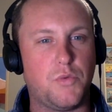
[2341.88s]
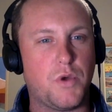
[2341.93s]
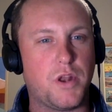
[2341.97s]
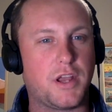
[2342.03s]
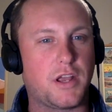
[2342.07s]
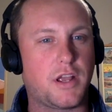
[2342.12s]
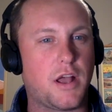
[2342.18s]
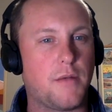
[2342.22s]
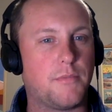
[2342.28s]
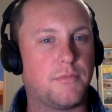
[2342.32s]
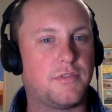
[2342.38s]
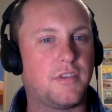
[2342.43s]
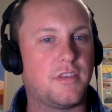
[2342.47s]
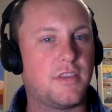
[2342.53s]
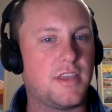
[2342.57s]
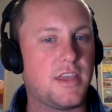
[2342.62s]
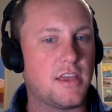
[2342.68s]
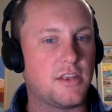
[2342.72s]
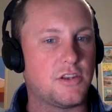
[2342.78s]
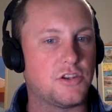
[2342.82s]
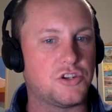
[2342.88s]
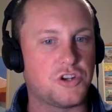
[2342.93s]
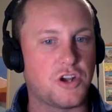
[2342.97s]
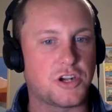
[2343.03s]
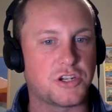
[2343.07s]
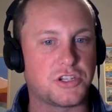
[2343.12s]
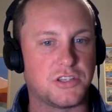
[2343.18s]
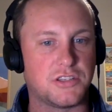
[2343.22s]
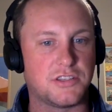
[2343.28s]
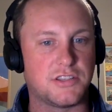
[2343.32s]
when it comes to the
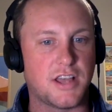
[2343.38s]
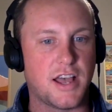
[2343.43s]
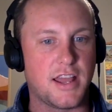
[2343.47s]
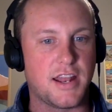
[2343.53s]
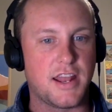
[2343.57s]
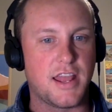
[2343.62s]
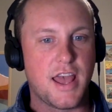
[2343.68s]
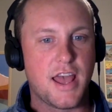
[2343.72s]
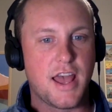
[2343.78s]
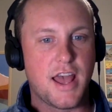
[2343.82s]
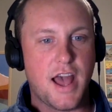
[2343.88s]
instruction side.